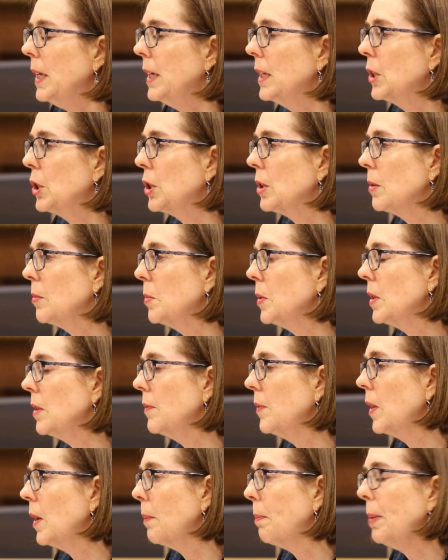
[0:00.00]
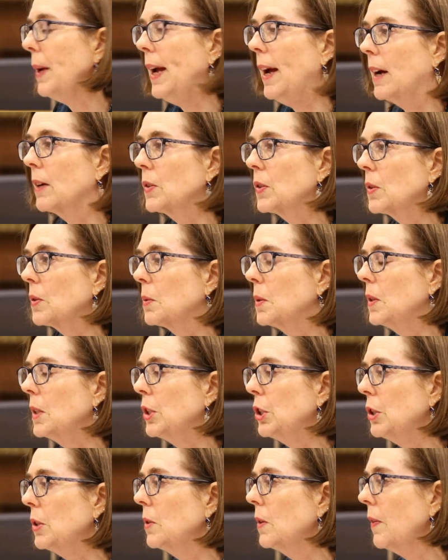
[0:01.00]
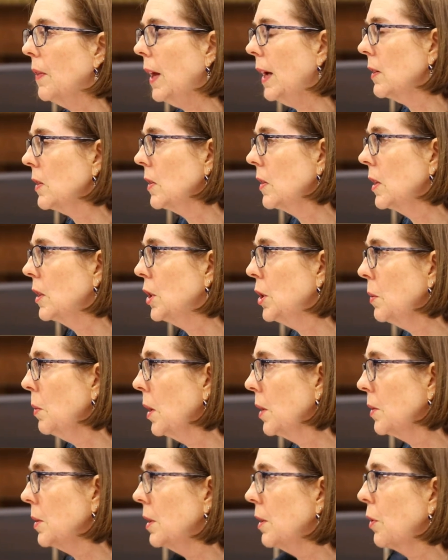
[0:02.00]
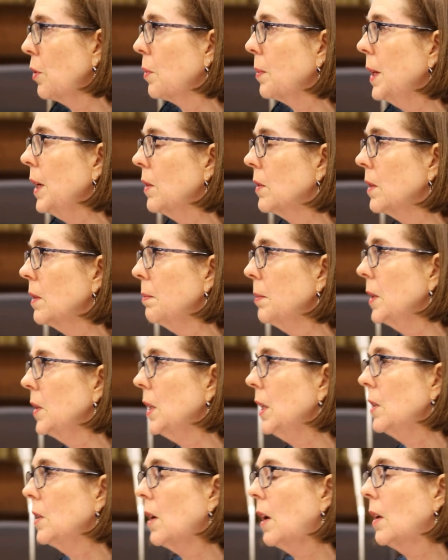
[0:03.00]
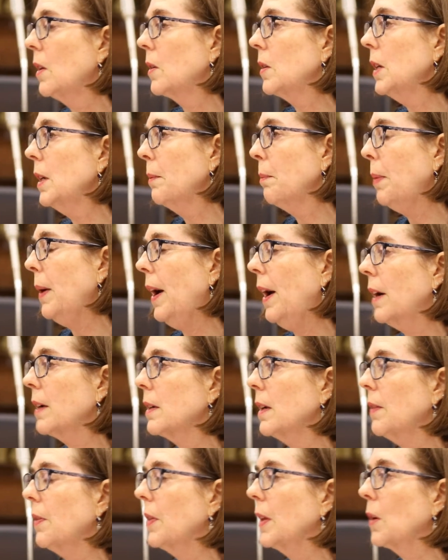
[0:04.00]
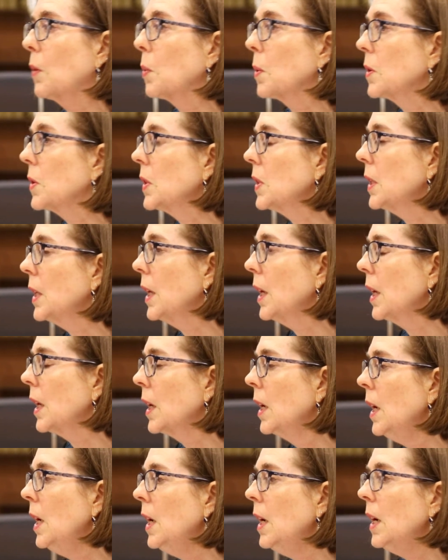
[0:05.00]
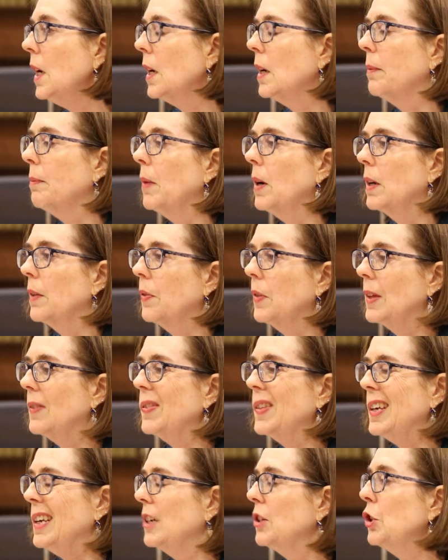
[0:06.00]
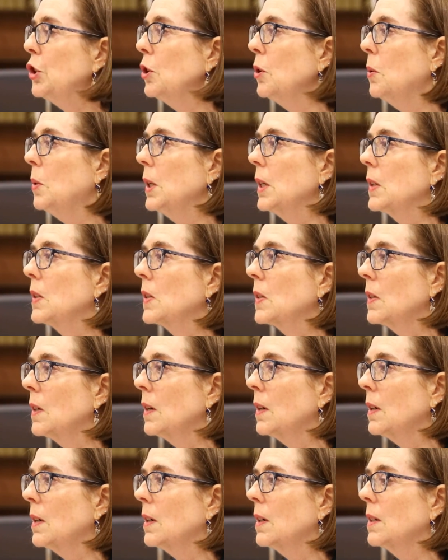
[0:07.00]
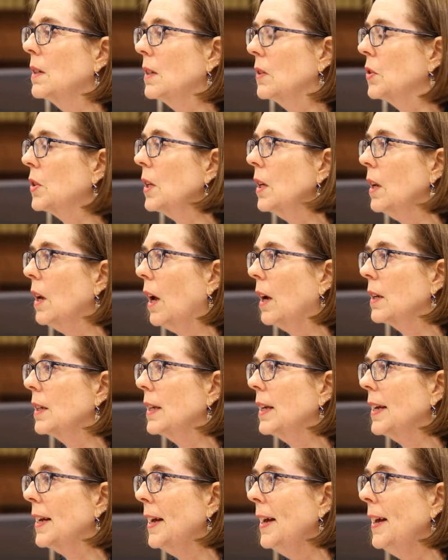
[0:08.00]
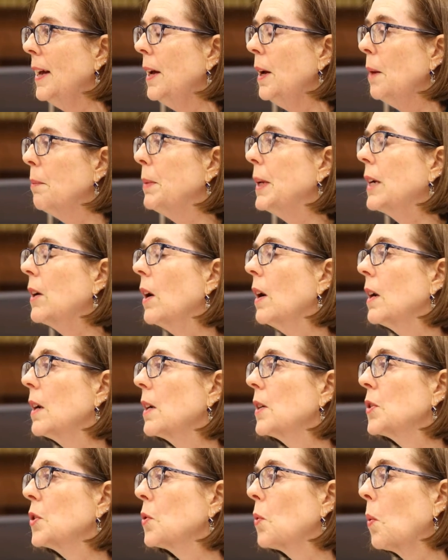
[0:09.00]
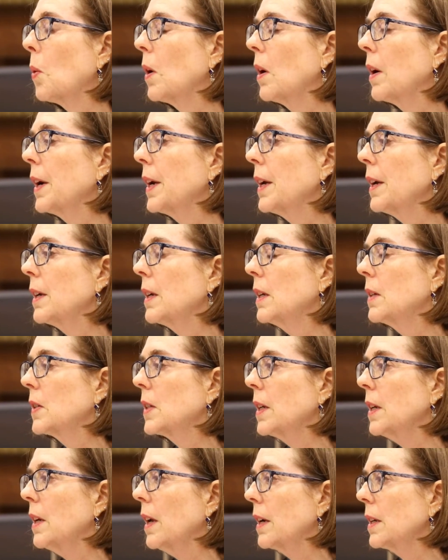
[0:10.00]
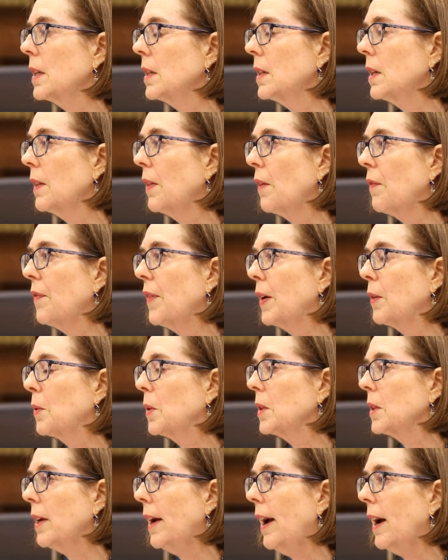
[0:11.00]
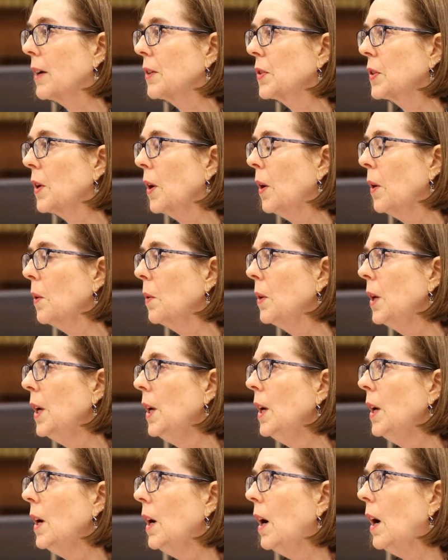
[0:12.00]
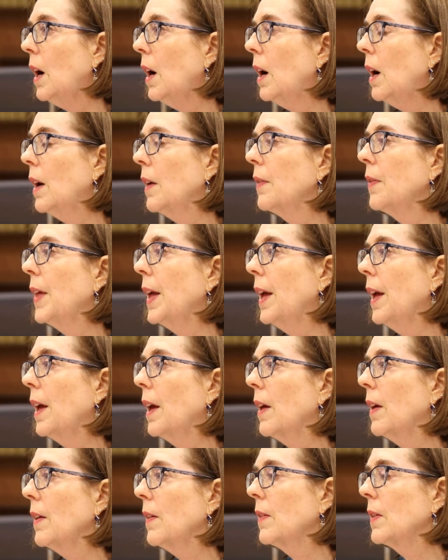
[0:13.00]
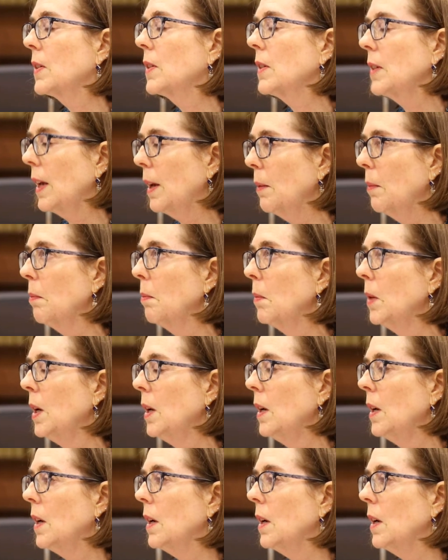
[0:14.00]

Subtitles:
In terms of the pass-through issue, and that's the $200 to $300 million impact I think we're seeing, I think the issue is disconnecting. Because Oregon is connected to the federal tax code, I think